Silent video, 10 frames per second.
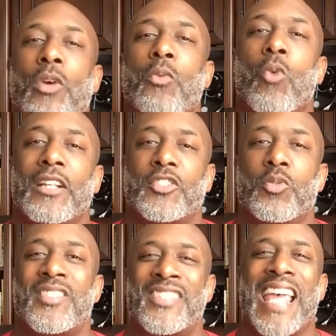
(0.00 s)
we want to
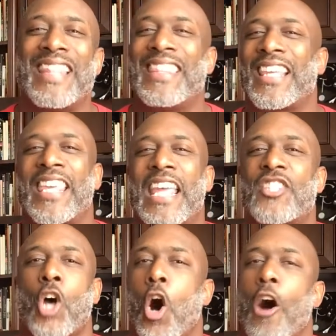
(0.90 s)
send the
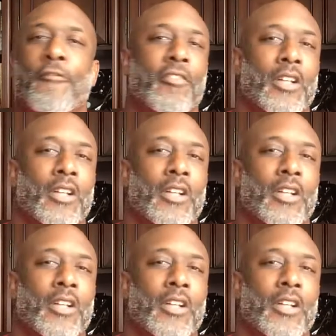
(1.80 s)
kids off,